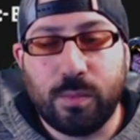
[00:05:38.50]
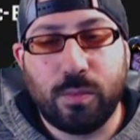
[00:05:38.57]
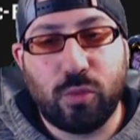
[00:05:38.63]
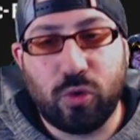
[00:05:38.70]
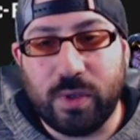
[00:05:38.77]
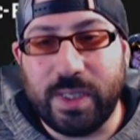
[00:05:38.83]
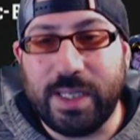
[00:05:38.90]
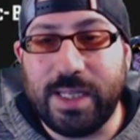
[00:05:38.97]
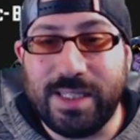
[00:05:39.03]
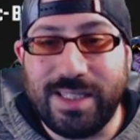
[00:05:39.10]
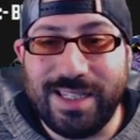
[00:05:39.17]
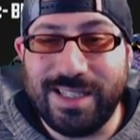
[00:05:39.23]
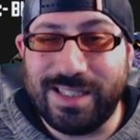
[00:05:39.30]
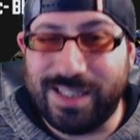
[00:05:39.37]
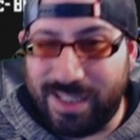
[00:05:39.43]
pretty
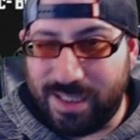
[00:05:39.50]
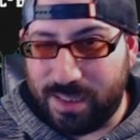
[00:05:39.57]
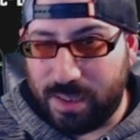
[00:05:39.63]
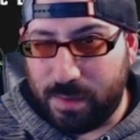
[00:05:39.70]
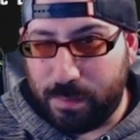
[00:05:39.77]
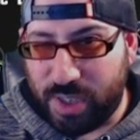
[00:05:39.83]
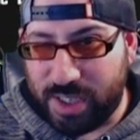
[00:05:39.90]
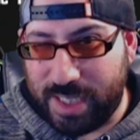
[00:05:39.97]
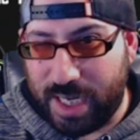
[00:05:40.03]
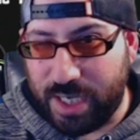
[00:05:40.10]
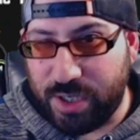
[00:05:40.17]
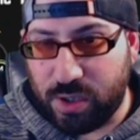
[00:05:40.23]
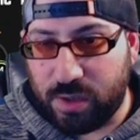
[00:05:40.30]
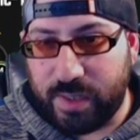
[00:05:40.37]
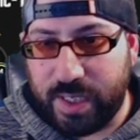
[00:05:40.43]
decent
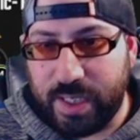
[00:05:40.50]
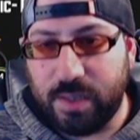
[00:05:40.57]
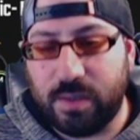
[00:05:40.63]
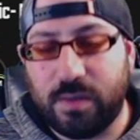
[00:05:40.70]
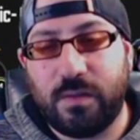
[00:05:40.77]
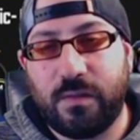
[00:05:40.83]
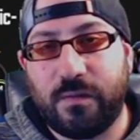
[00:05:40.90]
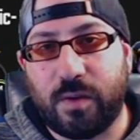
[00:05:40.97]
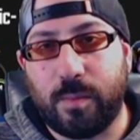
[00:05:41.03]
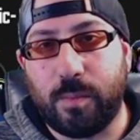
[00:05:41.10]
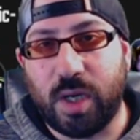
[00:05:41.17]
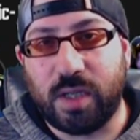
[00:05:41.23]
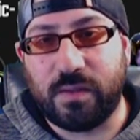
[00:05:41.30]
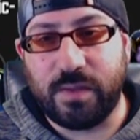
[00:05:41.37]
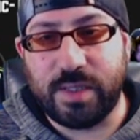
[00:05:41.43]
potential heal from
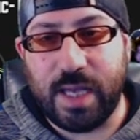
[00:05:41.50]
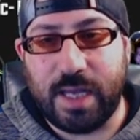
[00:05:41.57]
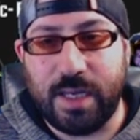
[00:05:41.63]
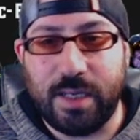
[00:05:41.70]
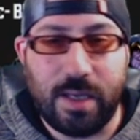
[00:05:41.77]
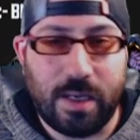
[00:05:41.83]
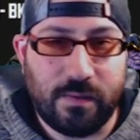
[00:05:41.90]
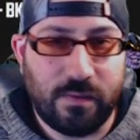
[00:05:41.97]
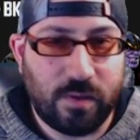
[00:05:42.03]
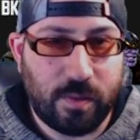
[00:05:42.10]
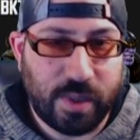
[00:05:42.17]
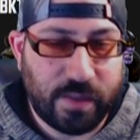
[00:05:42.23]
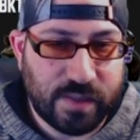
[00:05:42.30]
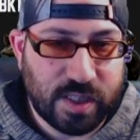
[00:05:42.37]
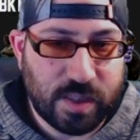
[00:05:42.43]
Merc Lieutenant and a little
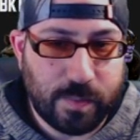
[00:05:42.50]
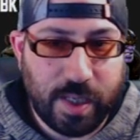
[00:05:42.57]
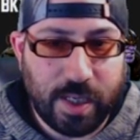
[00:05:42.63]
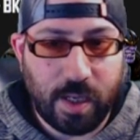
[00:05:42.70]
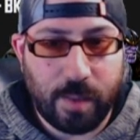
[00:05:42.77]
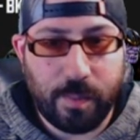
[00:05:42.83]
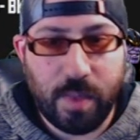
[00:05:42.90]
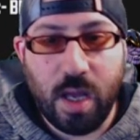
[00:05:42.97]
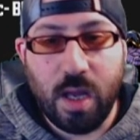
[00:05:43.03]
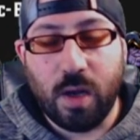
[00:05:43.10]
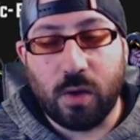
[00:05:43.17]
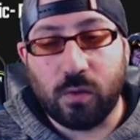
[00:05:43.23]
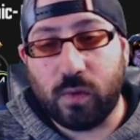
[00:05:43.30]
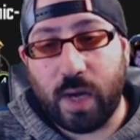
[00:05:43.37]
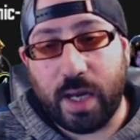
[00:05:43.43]
bit of a speed up.
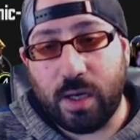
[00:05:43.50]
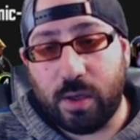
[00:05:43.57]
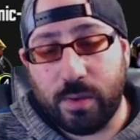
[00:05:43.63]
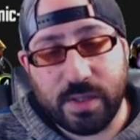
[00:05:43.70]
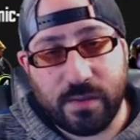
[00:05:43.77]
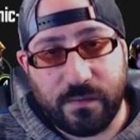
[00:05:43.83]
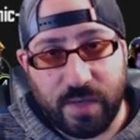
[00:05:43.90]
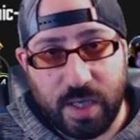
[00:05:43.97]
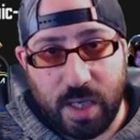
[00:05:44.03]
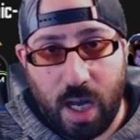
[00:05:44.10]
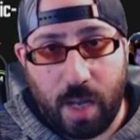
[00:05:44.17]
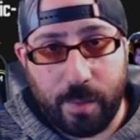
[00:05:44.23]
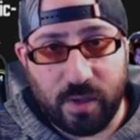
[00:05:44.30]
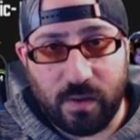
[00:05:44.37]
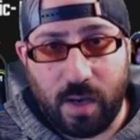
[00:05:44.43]
Rhino is a
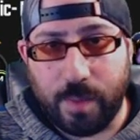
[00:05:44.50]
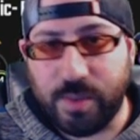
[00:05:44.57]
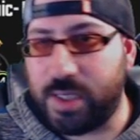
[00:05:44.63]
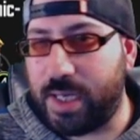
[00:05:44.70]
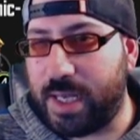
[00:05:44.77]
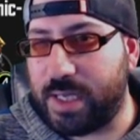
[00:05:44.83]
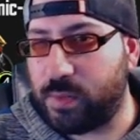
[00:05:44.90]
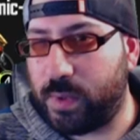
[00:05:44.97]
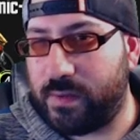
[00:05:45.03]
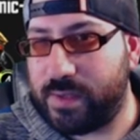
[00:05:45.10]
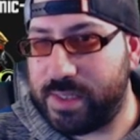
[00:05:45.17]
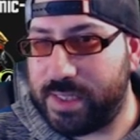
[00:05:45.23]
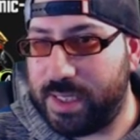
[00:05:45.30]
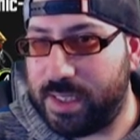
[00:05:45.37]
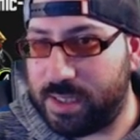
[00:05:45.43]
phenomenal option, as well
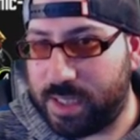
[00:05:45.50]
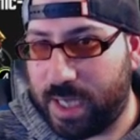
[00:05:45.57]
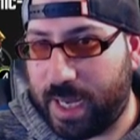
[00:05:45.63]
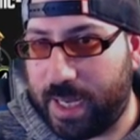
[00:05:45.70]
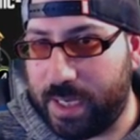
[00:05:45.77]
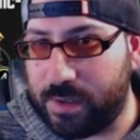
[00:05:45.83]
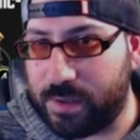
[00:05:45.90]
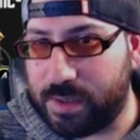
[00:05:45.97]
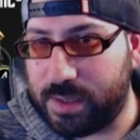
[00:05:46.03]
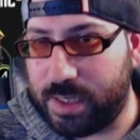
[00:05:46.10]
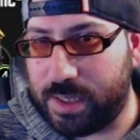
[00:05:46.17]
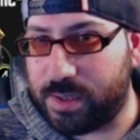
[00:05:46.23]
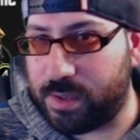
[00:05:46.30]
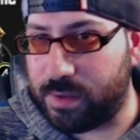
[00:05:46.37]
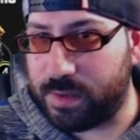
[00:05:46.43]
as the entire
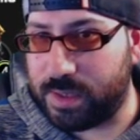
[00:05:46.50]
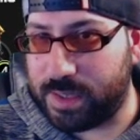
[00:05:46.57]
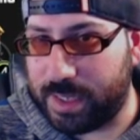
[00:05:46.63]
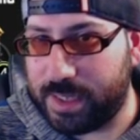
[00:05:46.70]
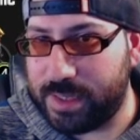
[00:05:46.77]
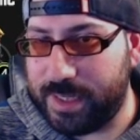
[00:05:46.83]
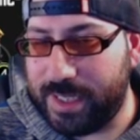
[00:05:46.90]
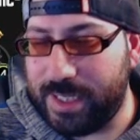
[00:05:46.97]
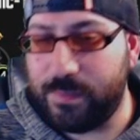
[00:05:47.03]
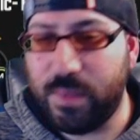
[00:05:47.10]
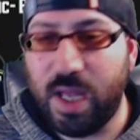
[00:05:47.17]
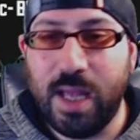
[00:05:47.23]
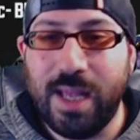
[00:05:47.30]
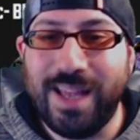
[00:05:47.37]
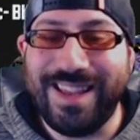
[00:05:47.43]
Sinister Six team,
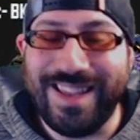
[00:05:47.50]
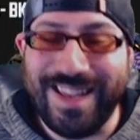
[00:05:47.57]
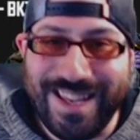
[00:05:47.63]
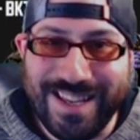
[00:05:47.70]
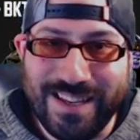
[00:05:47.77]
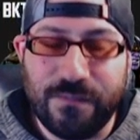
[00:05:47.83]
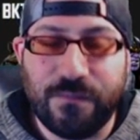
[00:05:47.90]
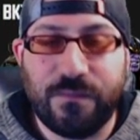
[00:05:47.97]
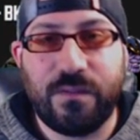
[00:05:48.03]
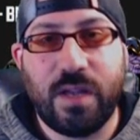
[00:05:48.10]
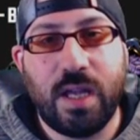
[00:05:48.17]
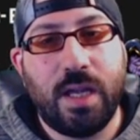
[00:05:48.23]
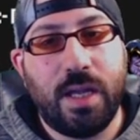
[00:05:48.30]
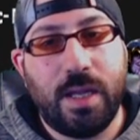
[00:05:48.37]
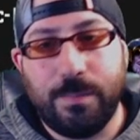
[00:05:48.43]
if
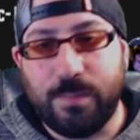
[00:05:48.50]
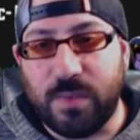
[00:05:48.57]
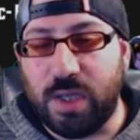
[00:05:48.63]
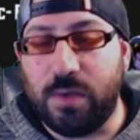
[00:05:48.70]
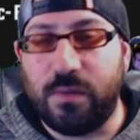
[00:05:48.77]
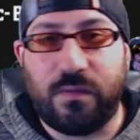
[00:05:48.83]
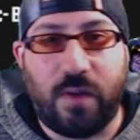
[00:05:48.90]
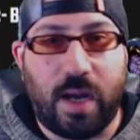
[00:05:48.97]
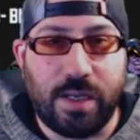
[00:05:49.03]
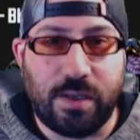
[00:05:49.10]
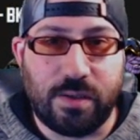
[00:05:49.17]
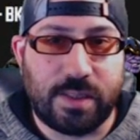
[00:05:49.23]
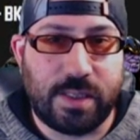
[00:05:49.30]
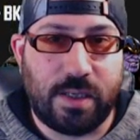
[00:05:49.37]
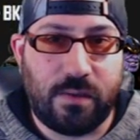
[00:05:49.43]
you find
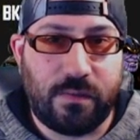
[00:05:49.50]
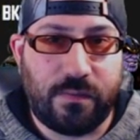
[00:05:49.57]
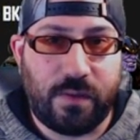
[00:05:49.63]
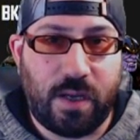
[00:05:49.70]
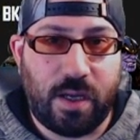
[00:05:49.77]
yourself